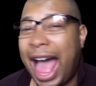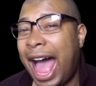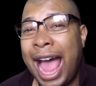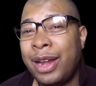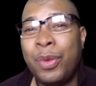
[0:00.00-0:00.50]

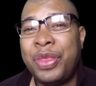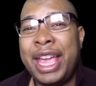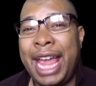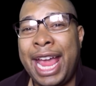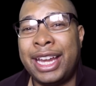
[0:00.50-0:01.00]
I don't
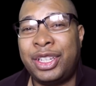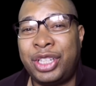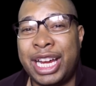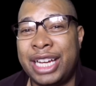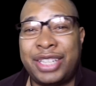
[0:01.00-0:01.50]
think Anna
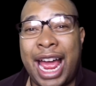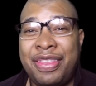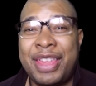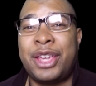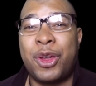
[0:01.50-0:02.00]
changed. I
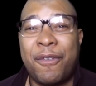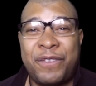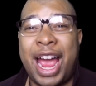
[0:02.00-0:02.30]
think you're